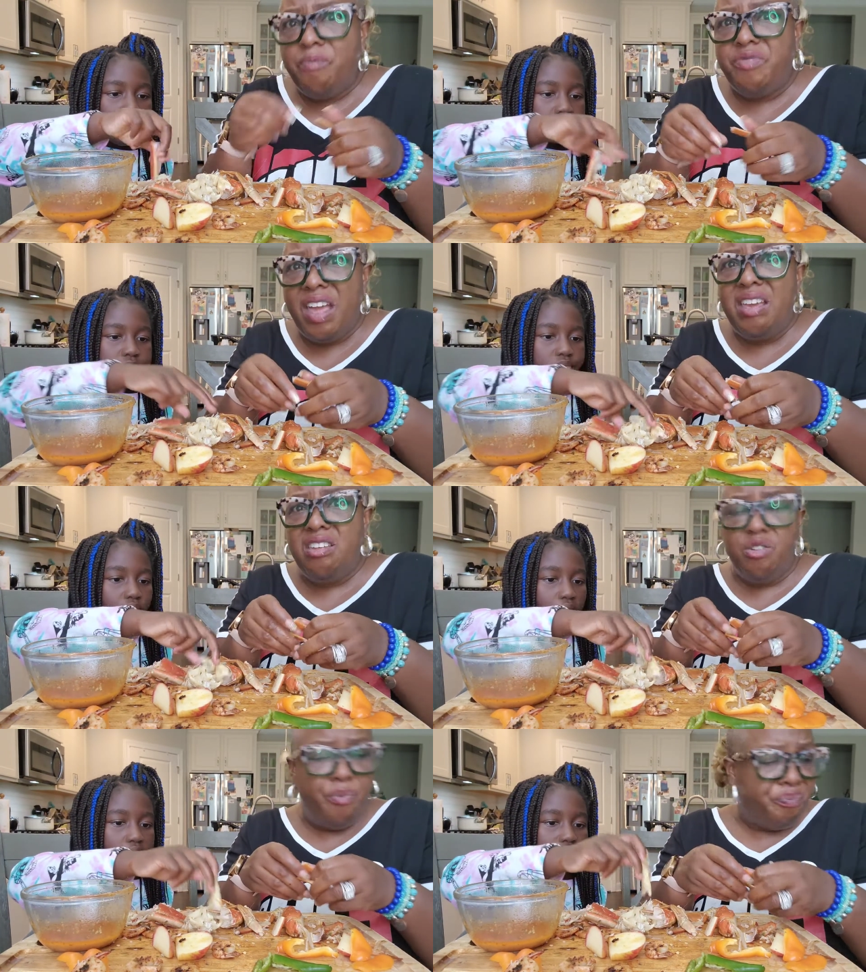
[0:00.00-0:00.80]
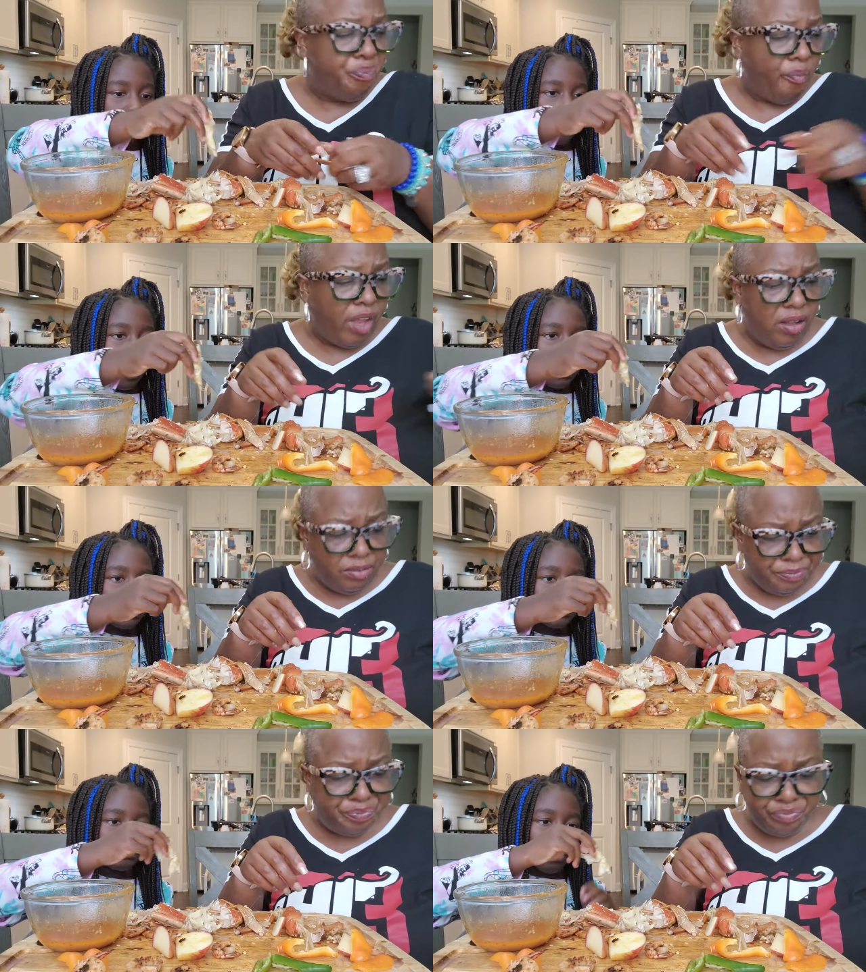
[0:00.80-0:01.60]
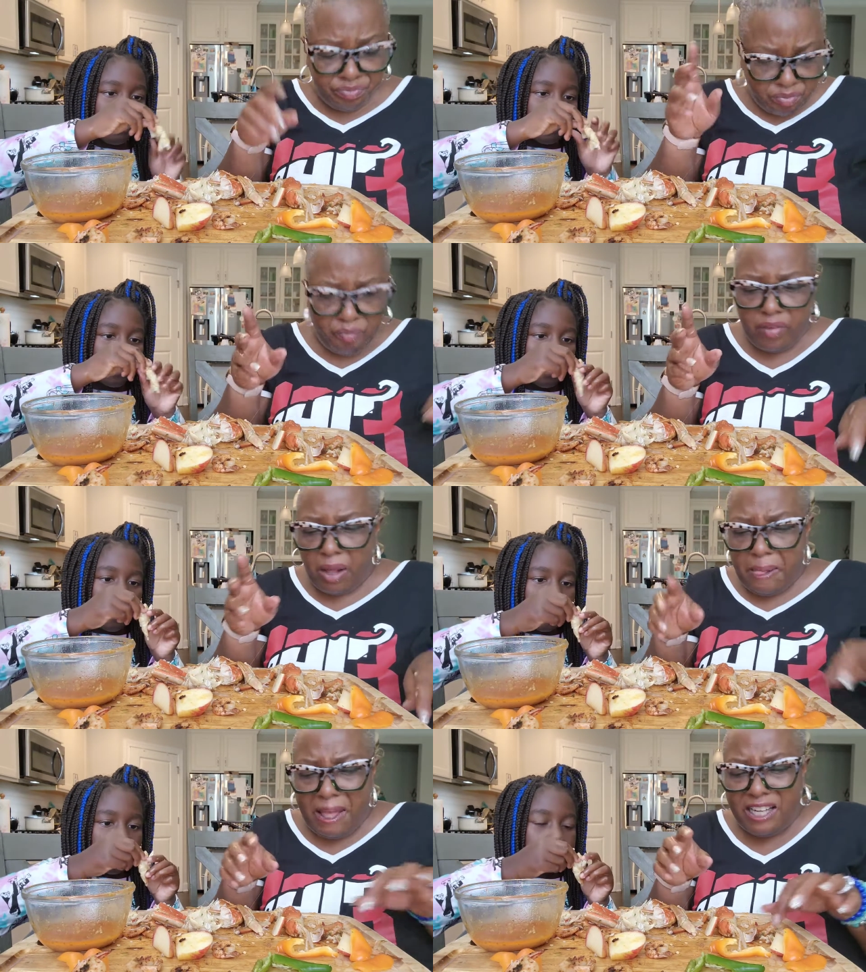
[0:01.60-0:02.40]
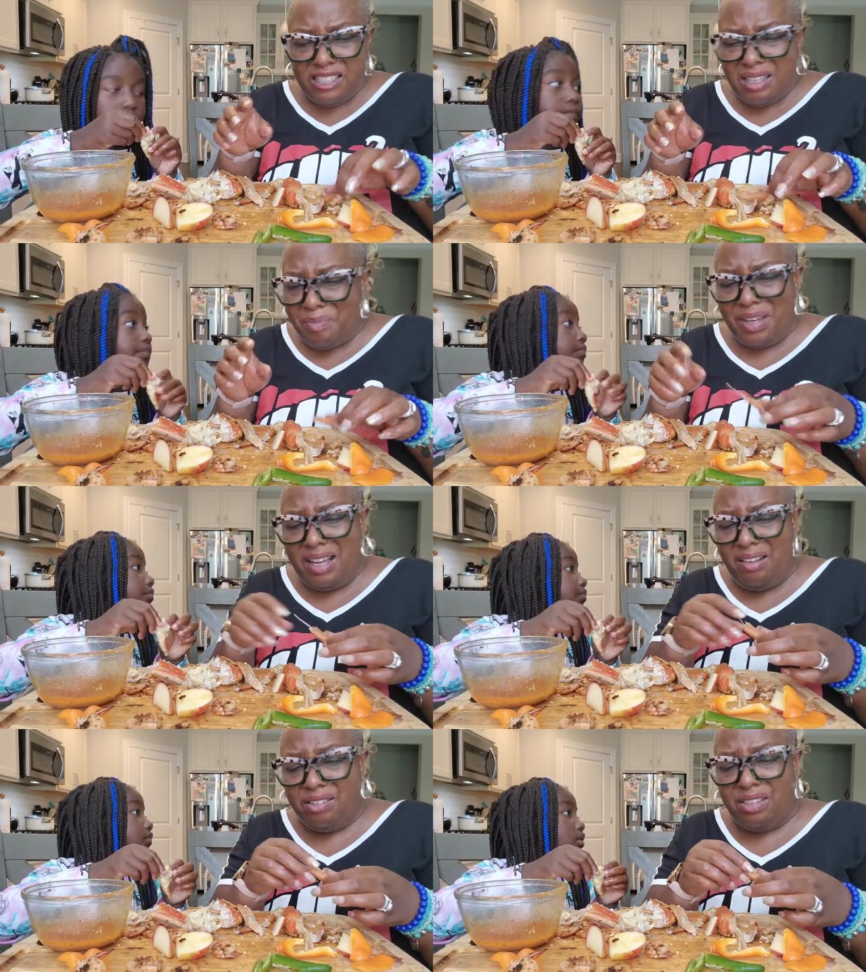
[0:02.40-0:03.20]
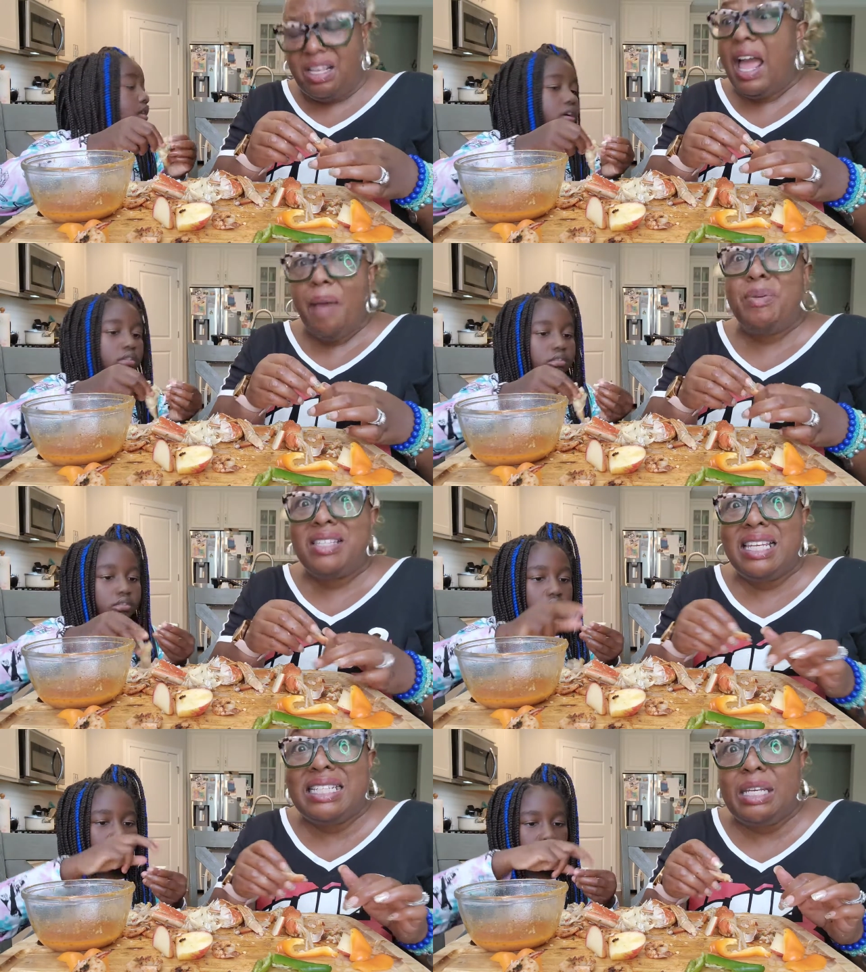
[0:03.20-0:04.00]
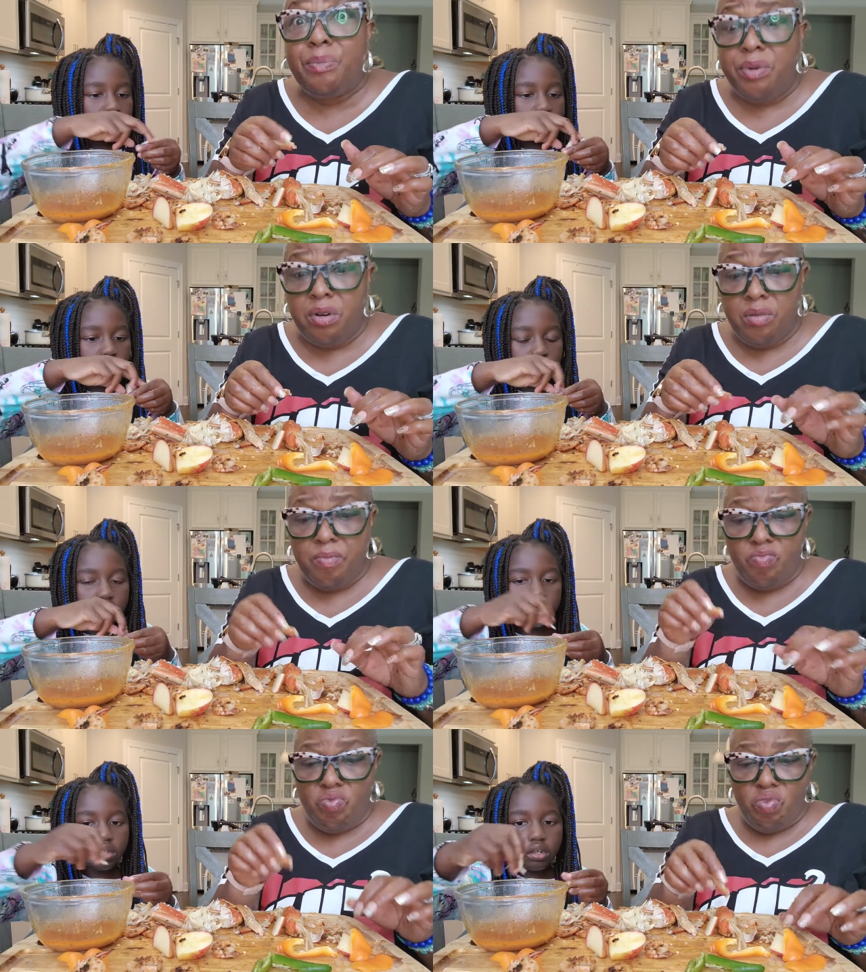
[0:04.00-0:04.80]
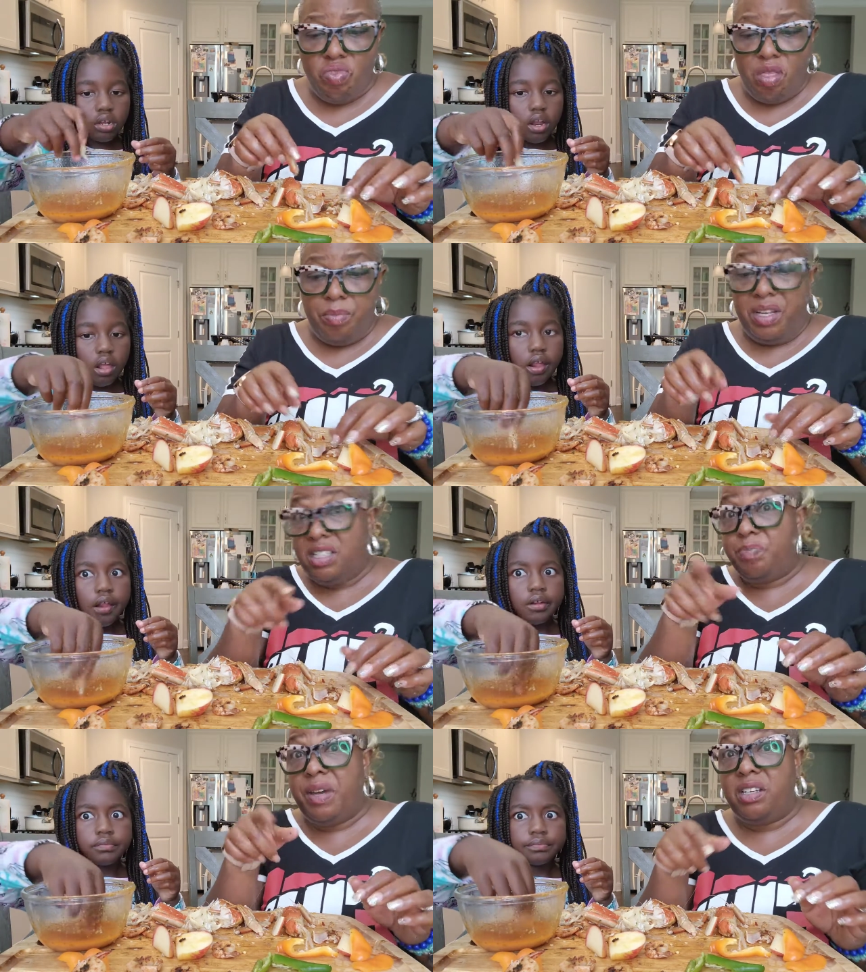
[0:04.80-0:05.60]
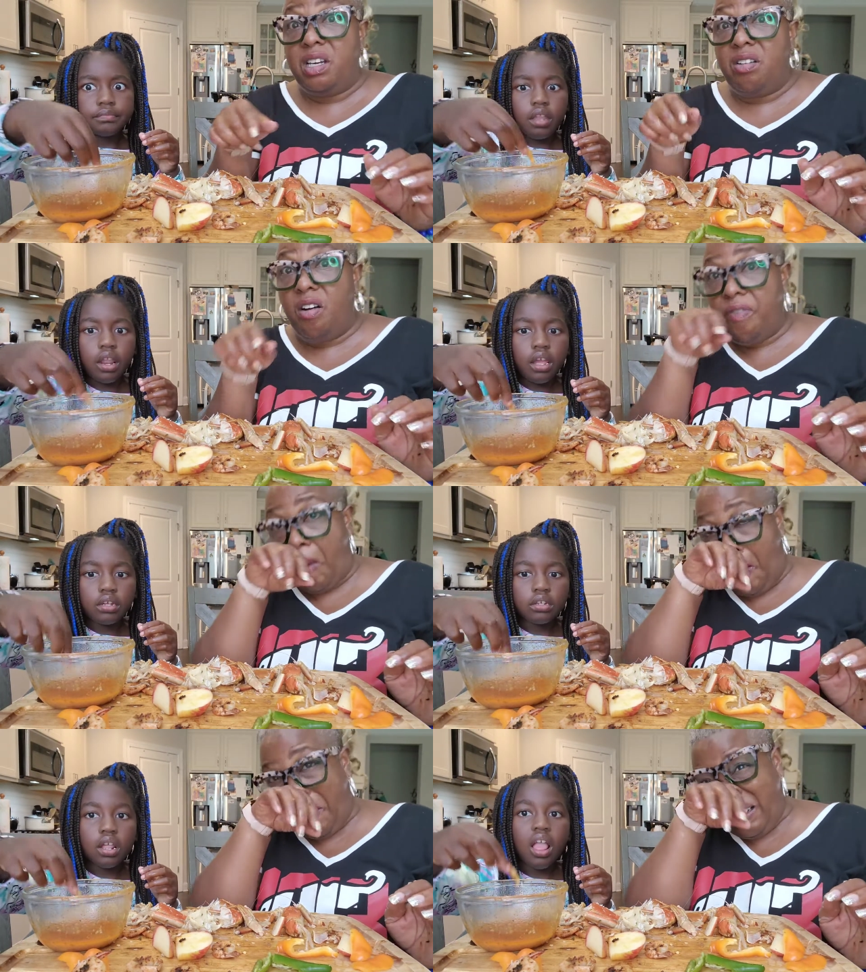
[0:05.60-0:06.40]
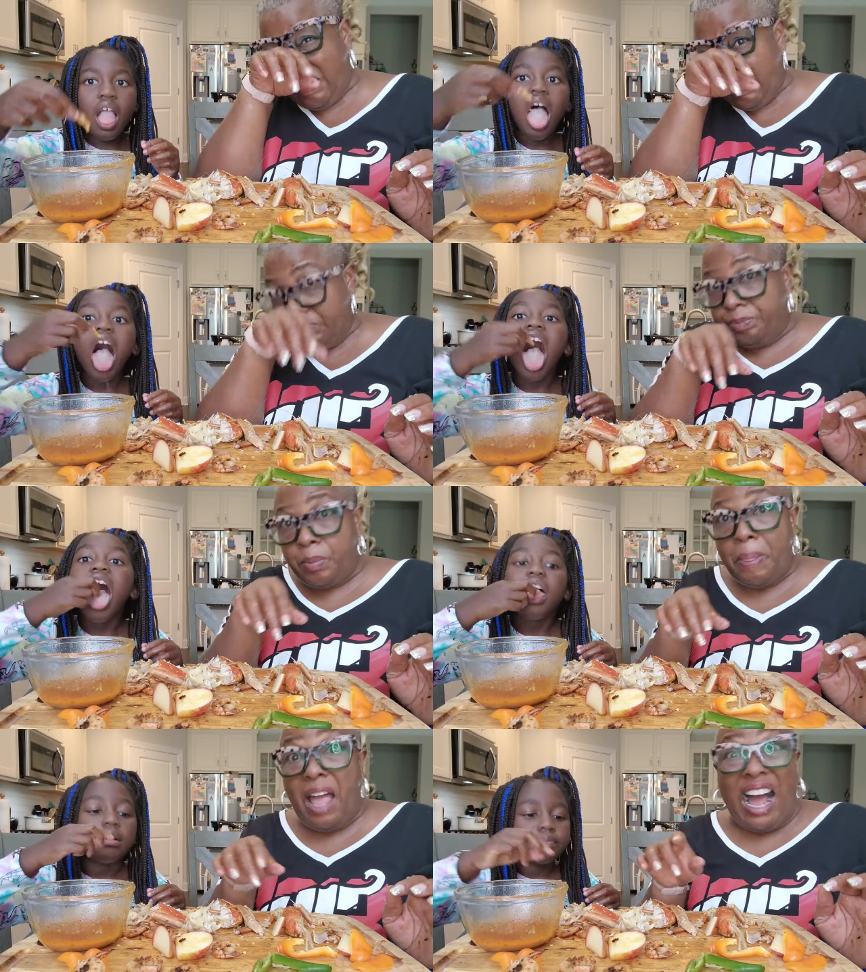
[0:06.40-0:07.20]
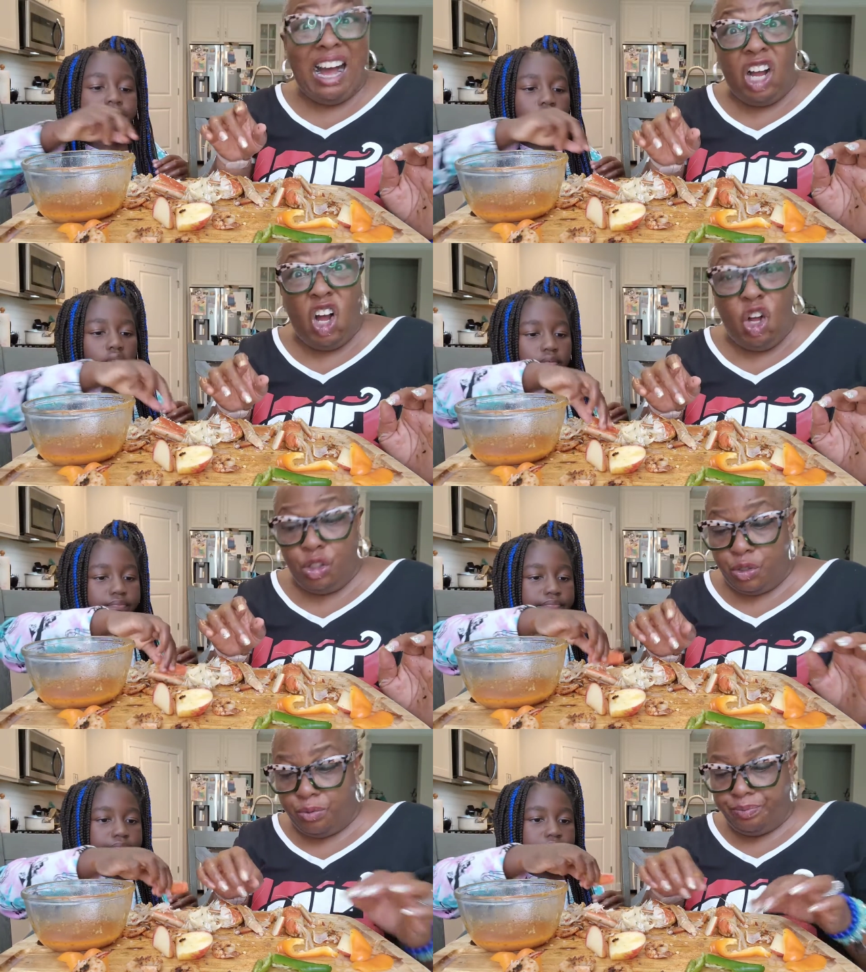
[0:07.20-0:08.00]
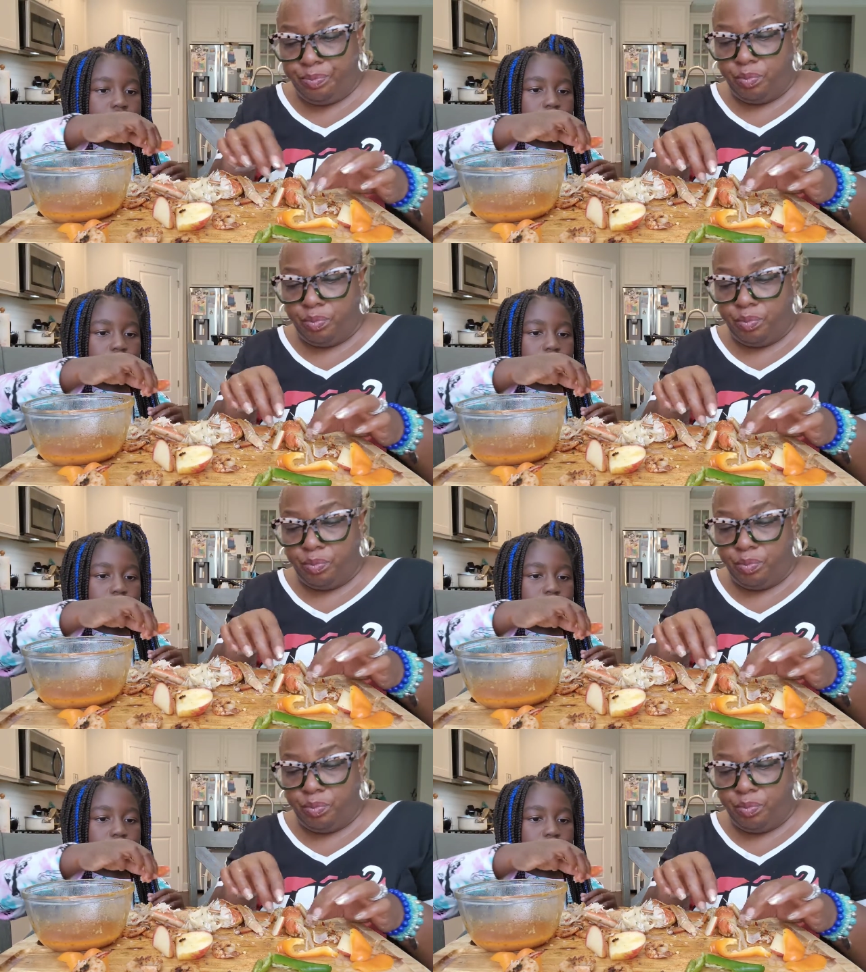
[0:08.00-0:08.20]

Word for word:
Speaker 1: thank you, and something else, happy Slaytember, because it's about to cut off, I'll call you.